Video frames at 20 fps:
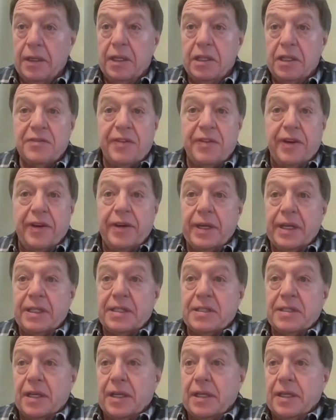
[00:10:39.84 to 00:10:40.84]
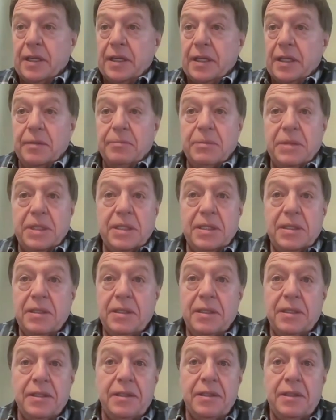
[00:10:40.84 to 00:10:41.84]
I think it's very exciting. I
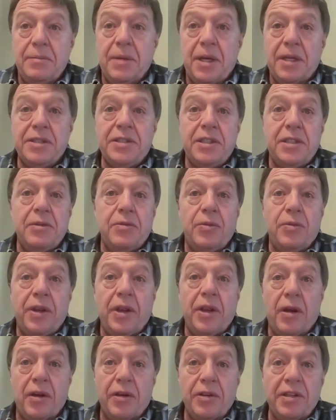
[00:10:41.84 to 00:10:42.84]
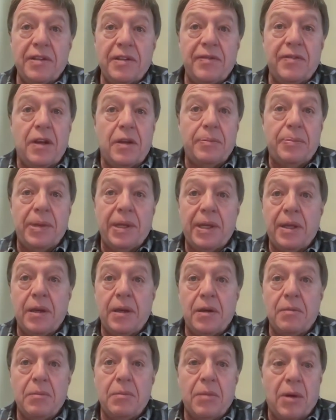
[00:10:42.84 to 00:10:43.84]
mean, imagine we are developing
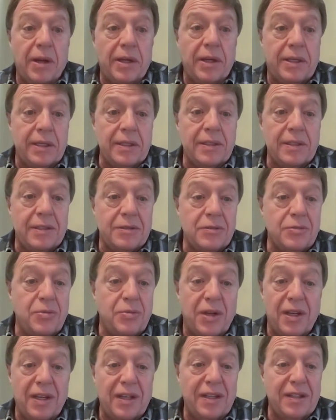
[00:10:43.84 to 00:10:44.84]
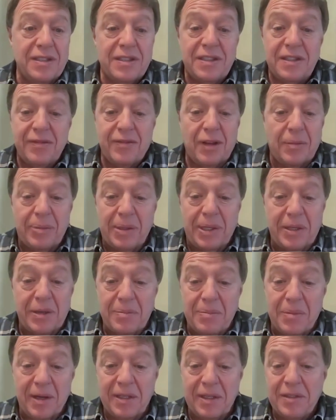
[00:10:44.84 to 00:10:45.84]
our market as well as developing the
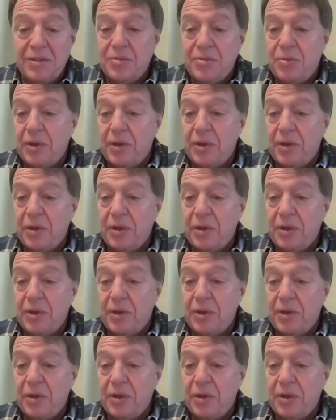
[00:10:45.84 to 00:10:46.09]
mines.